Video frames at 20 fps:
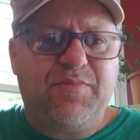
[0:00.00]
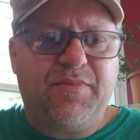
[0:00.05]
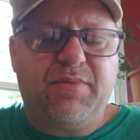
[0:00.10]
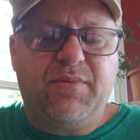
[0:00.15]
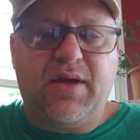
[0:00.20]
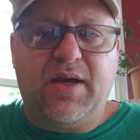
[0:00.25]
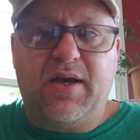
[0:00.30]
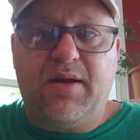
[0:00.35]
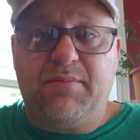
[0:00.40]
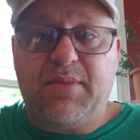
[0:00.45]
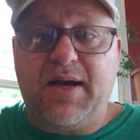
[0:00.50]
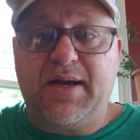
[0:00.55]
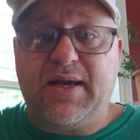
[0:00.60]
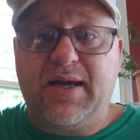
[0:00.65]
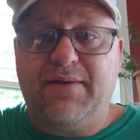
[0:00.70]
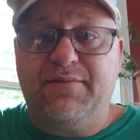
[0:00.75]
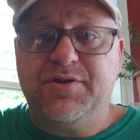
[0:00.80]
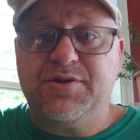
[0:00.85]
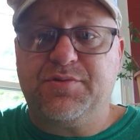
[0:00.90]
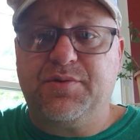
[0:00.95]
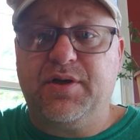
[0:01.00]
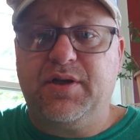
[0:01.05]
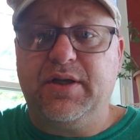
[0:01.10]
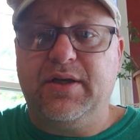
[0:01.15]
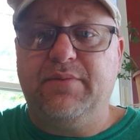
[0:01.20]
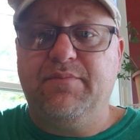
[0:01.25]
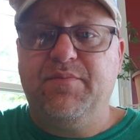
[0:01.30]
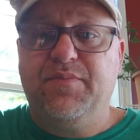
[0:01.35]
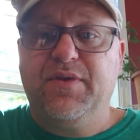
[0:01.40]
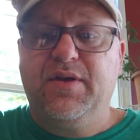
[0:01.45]
And Mike Evans
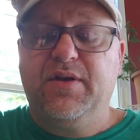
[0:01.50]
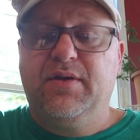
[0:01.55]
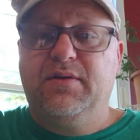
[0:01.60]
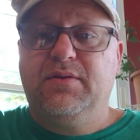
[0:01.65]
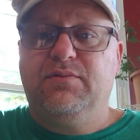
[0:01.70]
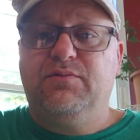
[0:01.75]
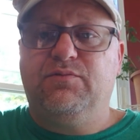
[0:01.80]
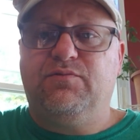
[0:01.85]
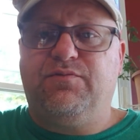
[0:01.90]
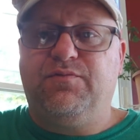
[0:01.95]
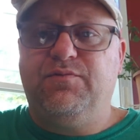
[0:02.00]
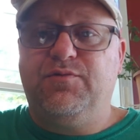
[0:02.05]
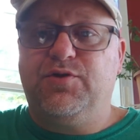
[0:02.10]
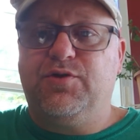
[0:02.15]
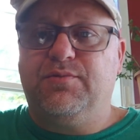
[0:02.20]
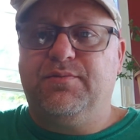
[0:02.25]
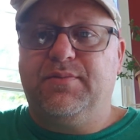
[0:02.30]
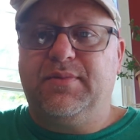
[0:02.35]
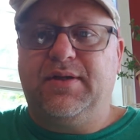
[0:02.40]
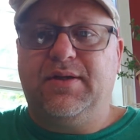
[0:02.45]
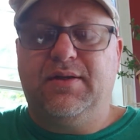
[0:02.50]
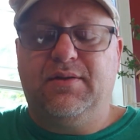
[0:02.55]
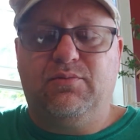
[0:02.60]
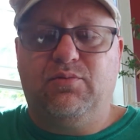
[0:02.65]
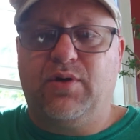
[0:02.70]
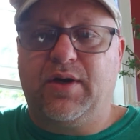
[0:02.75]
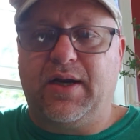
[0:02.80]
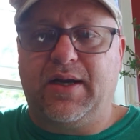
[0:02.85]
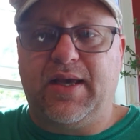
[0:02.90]
really What